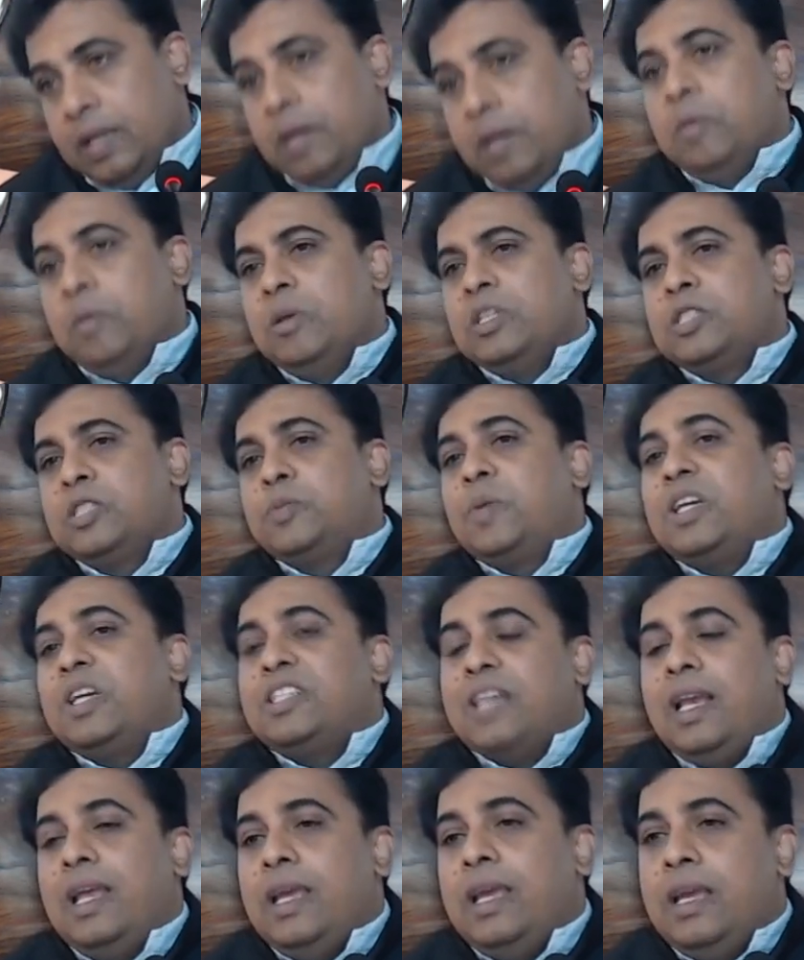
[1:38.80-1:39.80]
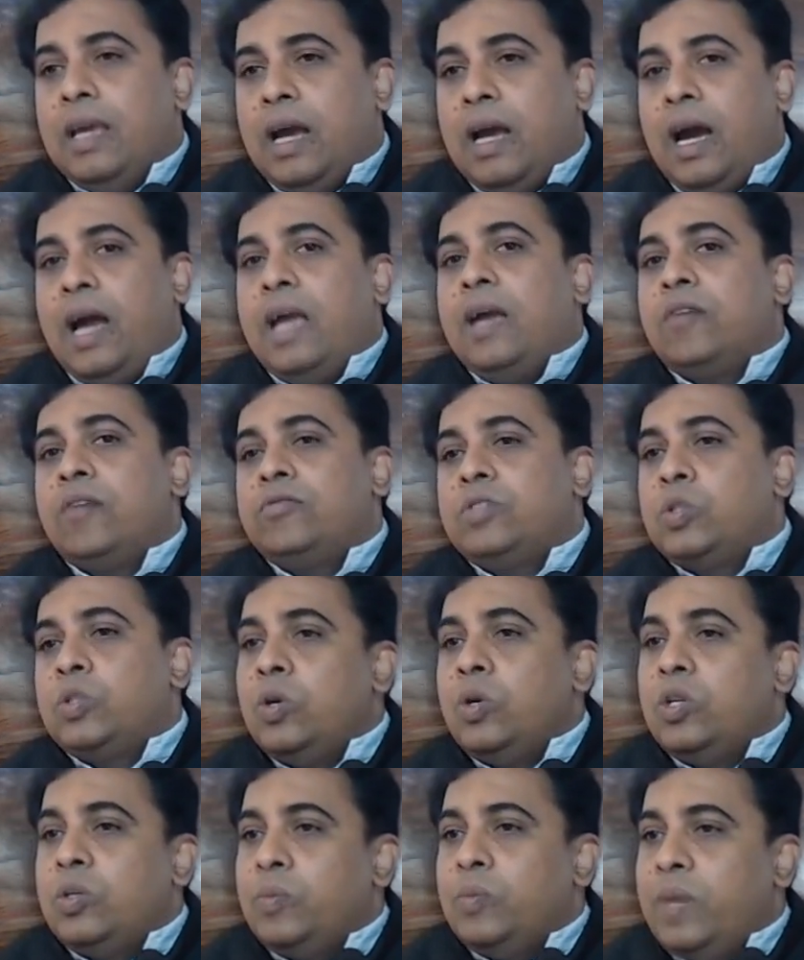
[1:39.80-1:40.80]
Especially, I have
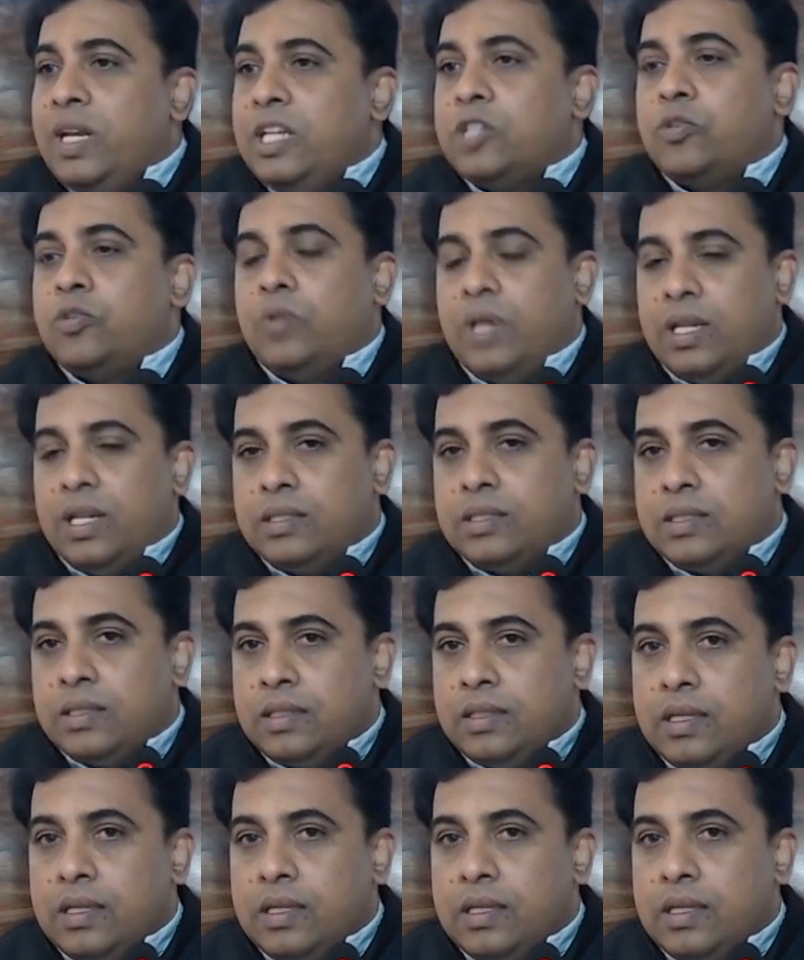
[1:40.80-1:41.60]
told to many students,